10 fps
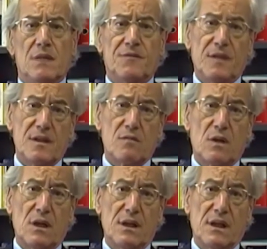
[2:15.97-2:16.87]
The first
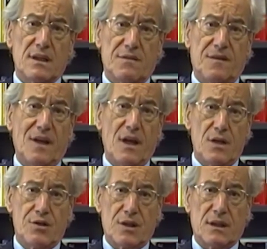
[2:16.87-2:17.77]
one is a
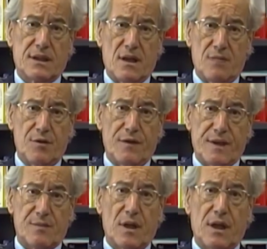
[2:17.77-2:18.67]
financial type of
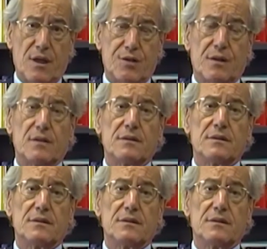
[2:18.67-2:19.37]
explanation.